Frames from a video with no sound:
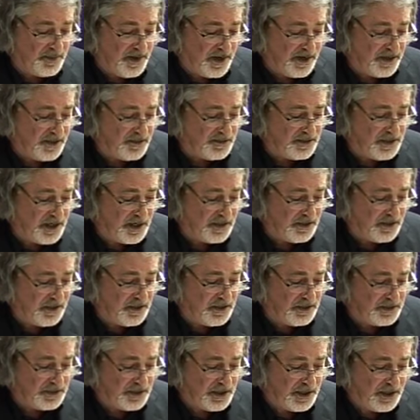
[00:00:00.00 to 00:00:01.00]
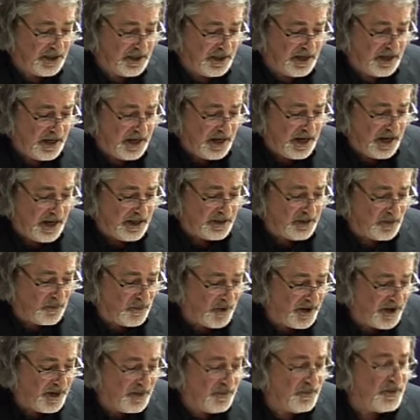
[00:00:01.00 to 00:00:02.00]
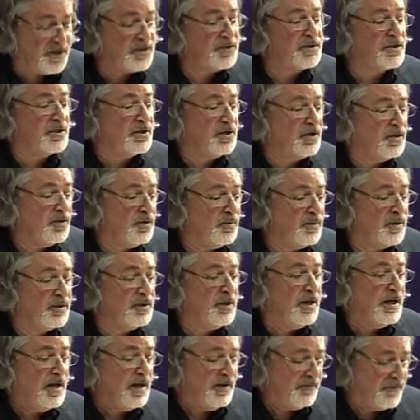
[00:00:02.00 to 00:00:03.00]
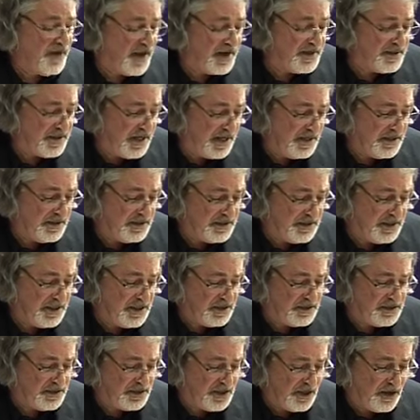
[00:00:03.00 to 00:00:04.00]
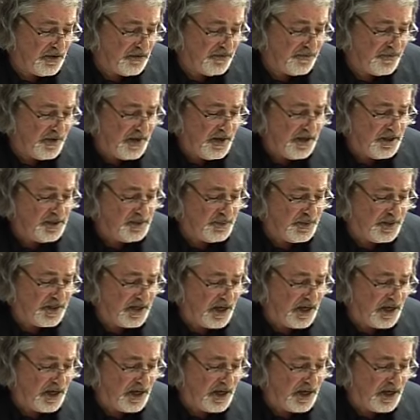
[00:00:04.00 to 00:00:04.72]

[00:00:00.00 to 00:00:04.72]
and biotechnology, and the way in which the human vitality itself has